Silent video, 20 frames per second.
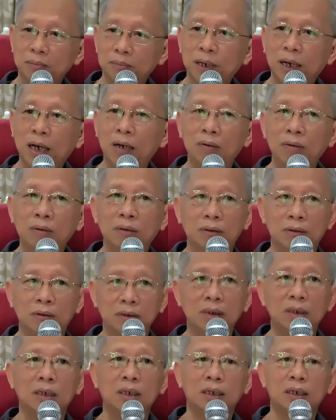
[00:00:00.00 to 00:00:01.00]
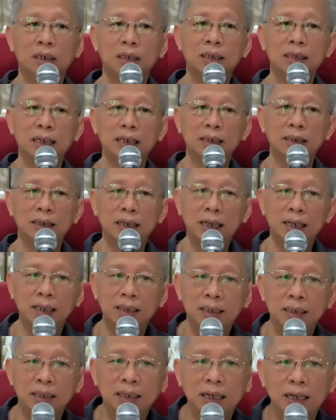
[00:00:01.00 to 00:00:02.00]
Power.
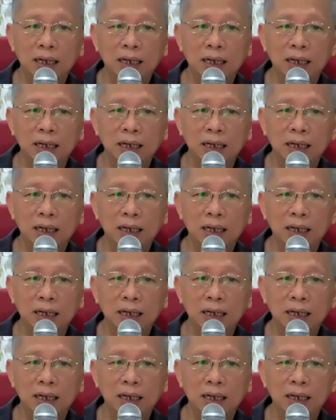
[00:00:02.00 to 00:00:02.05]
That.